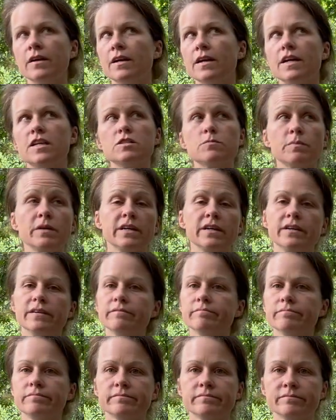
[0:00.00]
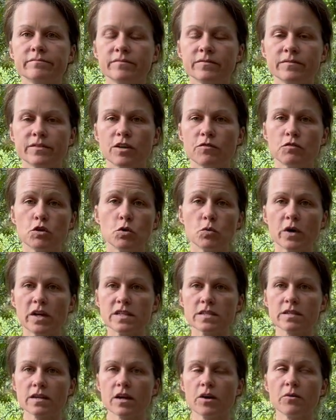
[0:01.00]
it's been a few
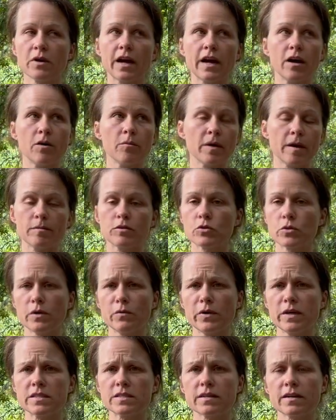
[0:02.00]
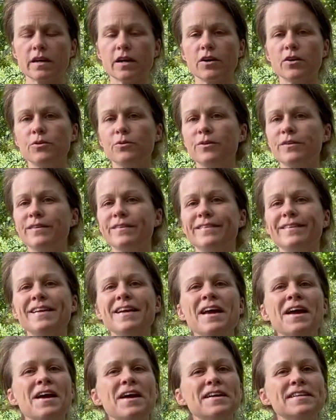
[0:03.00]
weeks ago now, maybe 3 weeks ago.
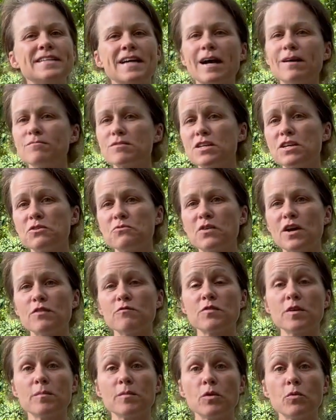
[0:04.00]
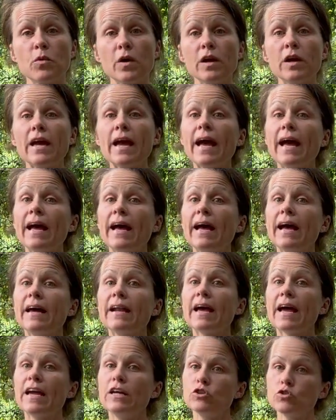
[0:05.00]
Time's getting away from me. We had
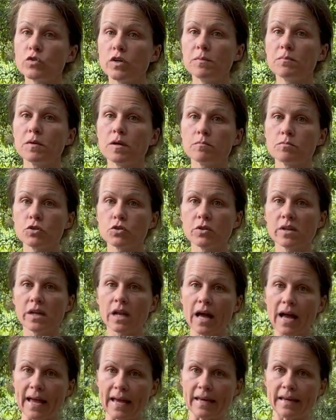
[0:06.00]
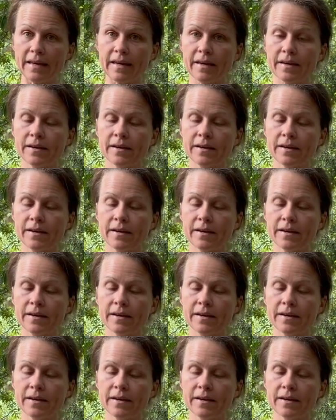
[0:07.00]
a trip up to the lake,